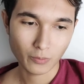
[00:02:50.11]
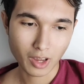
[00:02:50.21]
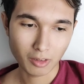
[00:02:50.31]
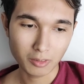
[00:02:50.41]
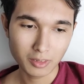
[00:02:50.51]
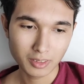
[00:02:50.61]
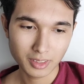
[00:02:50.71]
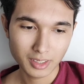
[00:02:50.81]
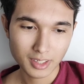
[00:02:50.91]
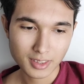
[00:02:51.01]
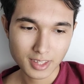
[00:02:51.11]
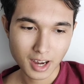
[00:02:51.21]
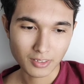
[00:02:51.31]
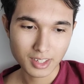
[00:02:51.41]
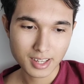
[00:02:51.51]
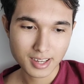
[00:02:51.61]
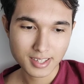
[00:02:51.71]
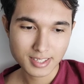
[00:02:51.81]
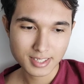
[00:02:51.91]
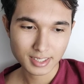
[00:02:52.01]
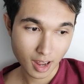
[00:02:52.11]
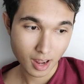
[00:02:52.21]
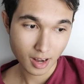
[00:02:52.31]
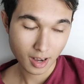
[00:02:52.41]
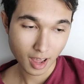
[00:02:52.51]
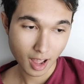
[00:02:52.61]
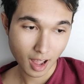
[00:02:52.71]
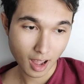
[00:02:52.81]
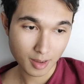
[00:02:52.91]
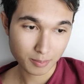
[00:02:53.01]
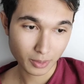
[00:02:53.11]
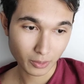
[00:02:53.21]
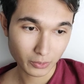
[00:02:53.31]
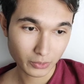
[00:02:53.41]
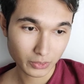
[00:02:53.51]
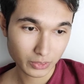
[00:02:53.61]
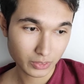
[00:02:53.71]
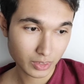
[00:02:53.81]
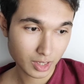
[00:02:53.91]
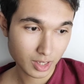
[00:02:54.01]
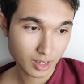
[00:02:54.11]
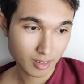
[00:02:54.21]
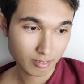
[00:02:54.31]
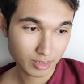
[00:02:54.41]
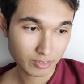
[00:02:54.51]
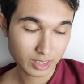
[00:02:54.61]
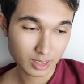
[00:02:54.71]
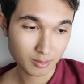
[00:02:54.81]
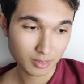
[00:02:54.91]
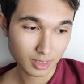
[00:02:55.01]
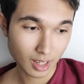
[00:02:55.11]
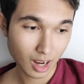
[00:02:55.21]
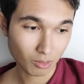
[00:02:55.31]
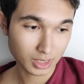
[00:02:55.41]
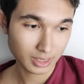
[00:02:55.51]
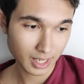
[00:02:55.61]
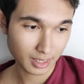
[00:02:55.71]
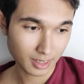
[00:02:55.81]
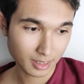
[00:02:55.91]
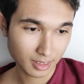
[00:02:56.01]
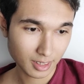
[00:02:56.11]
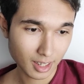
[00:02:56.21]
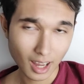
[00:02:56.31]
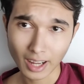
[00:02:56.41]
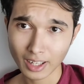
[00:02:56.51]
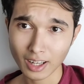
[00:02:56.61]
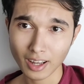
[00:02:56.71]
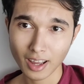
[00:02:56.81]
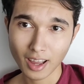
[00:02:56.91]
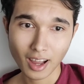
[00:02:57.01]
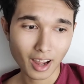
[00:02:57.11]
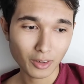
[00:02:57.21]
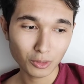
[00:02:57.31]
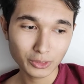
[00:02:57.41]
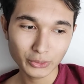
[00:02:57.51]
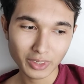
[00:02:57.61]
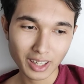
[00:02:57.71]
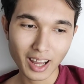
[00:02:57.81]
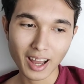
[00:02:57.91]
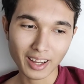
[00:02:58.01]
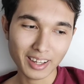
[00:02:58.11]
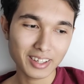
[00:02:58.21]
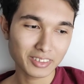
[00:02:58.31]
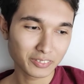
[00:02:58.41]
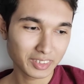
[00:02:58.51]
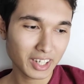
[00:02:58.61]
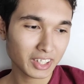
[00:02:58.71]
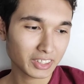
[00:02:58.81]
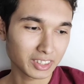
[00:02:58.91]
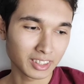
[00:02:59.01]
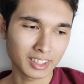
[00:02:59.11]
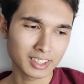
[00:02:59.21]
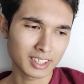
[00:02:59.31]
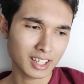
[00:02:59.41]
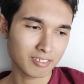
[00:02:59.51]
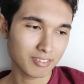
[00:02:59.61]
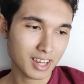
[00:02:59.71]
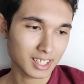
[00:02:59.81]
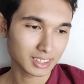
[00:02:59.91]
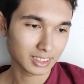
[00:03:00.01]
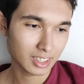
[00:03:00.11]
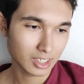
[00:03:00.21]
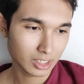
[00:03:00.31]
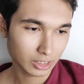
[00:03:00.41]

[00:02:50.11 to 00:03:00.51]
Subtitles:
Well, there it is, and I post 15 hours late. I also got a reaction that fast.